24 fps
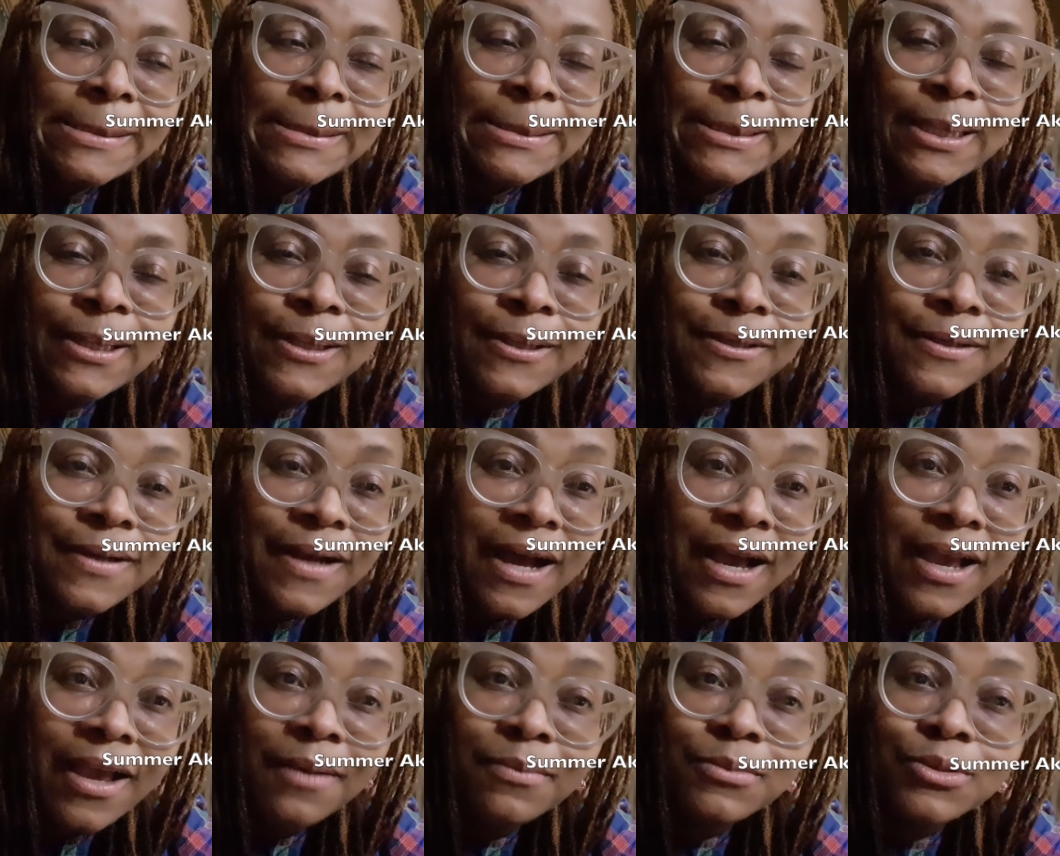So
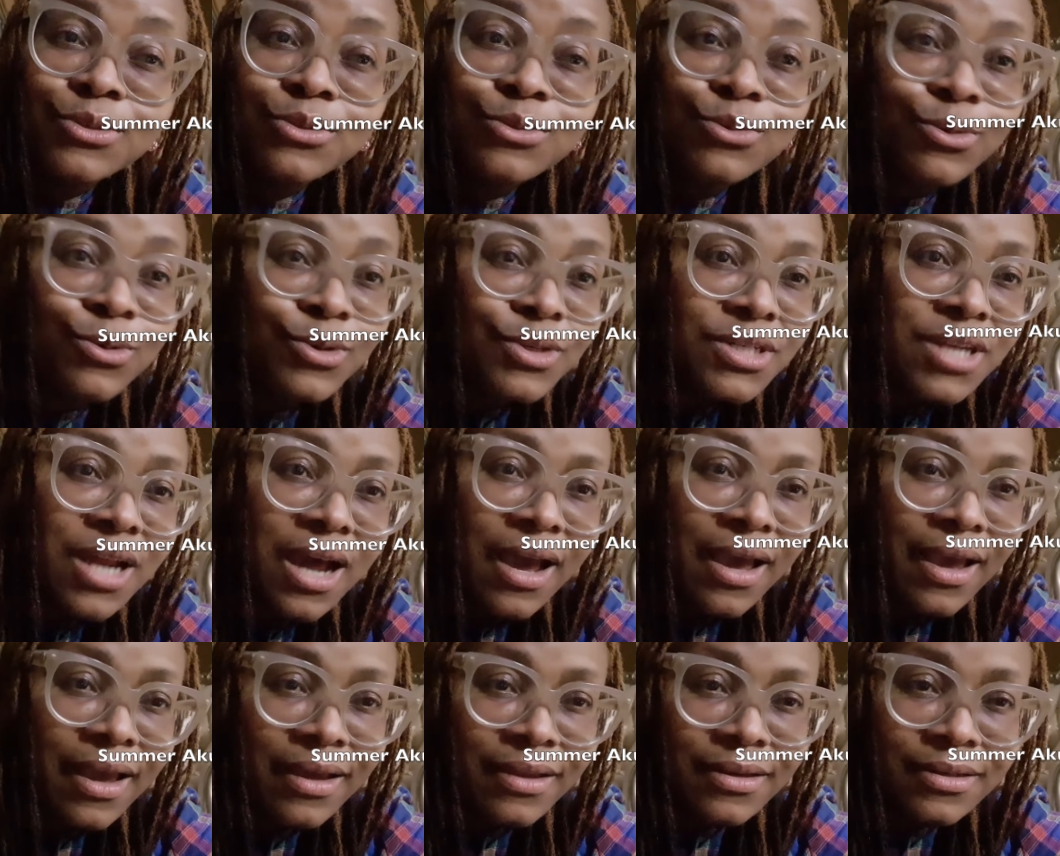I am so
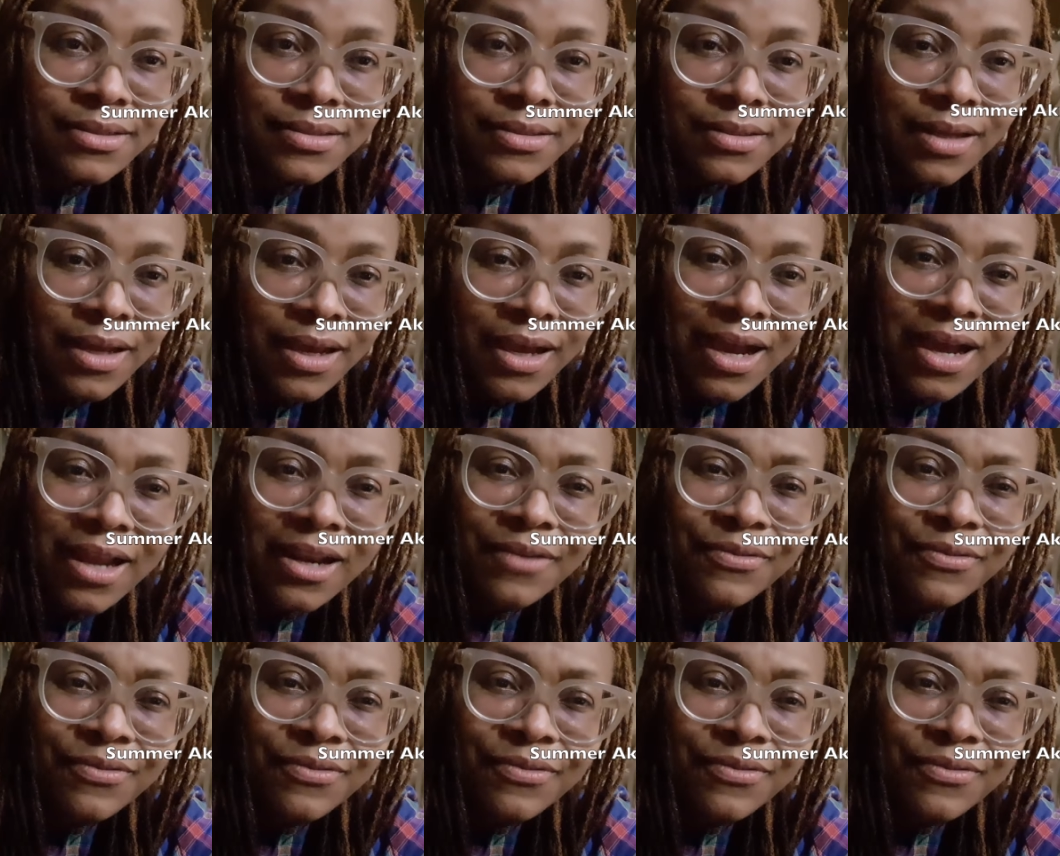tired. I can't